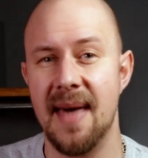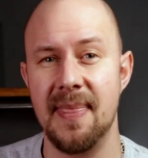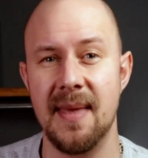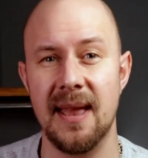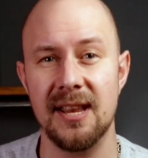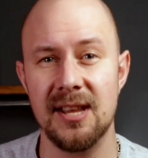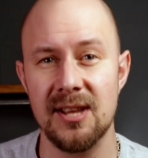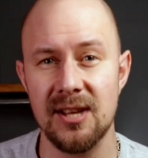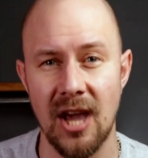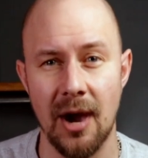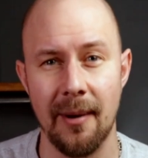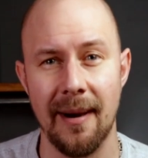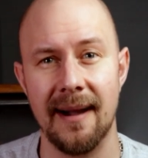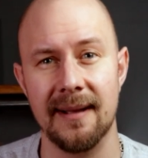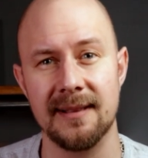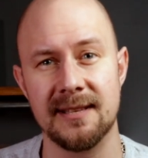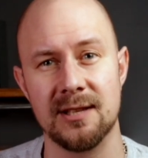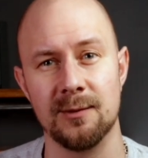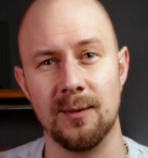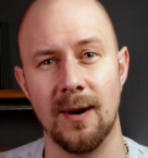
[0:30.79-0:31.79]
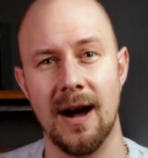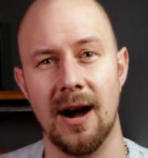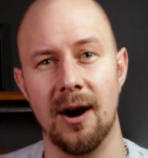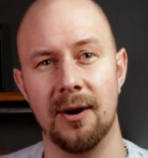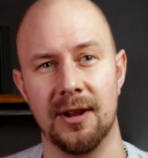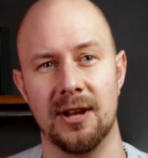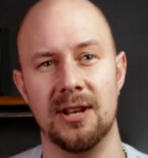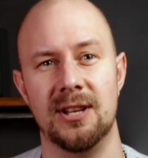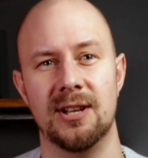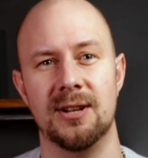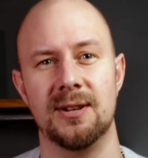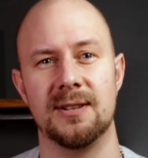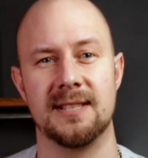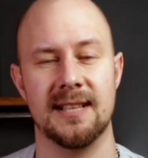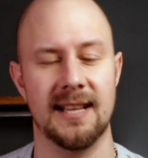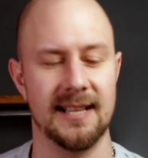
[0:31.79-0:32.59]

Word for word: and then you can go out into the world and use